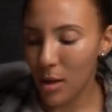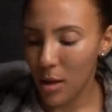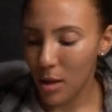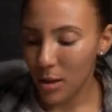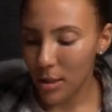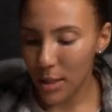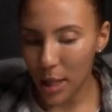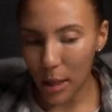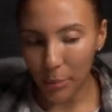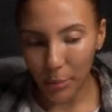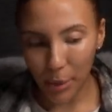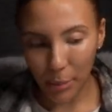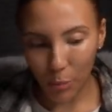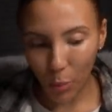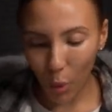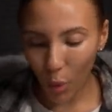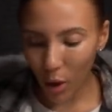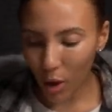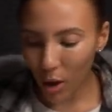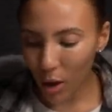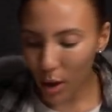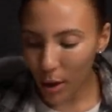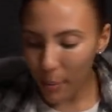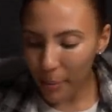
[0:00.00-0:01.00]
Tell me
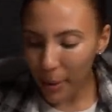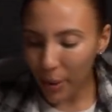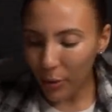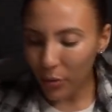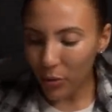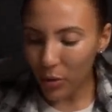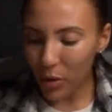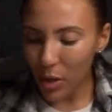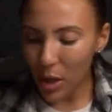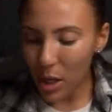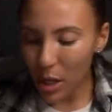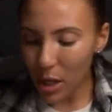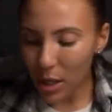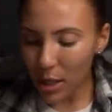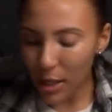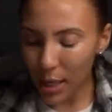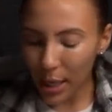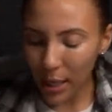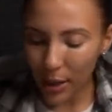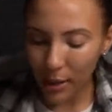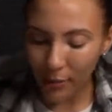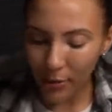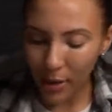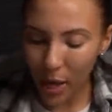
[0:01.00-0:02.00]
more about the
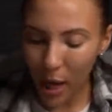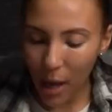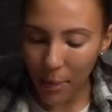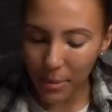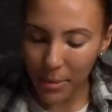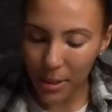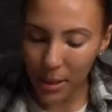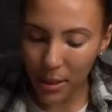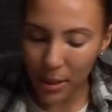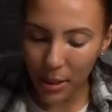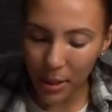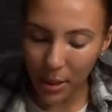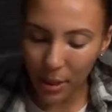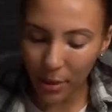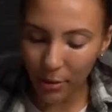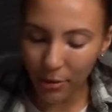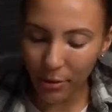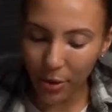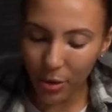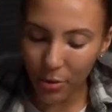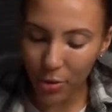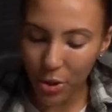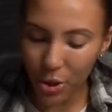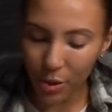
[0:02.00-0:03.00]
King of Cups in the near
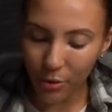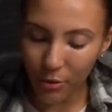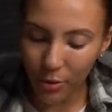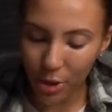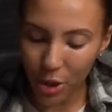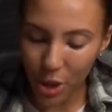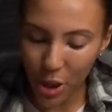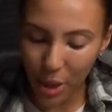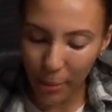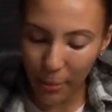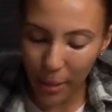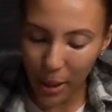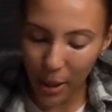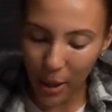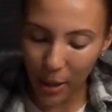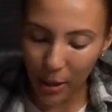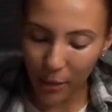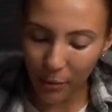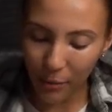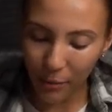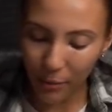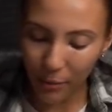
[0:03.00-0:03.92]
future for Gemini.